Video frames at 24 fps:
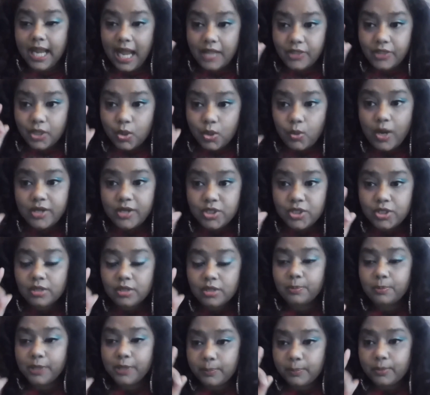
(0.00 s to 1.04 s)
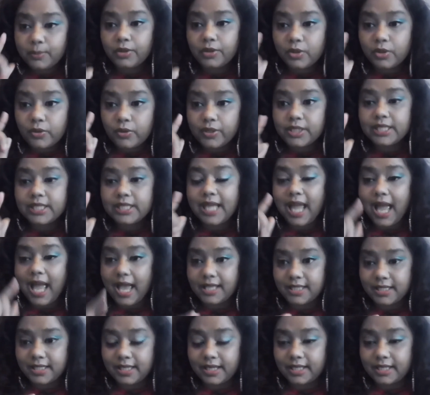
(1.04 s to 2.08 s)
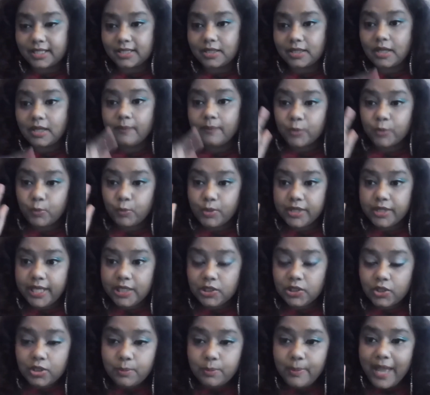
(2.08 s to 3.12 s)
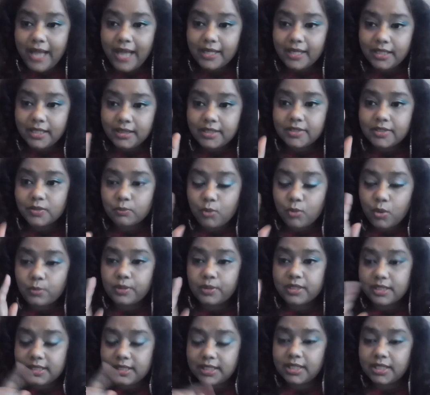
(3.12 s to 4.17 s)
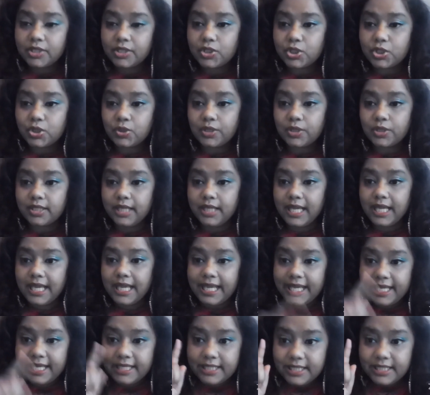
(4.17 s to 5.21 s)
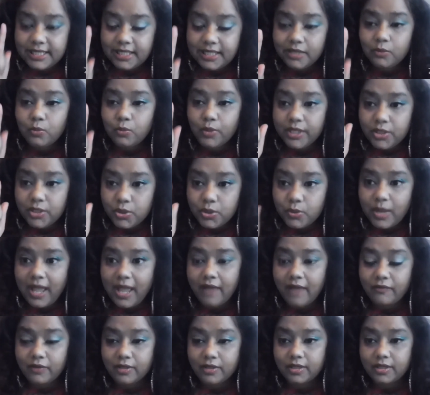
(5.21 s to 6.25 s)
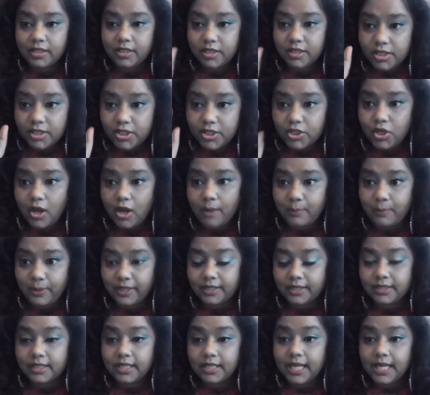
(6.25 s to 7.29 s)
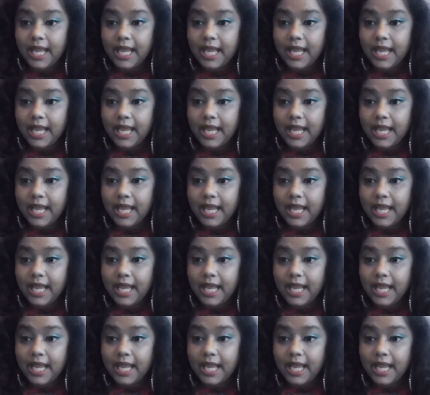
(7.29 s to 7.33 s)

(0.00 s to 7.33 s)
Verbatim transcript: And the question people are going to ask us when they look back at this moment in history is did we do everything to stop it?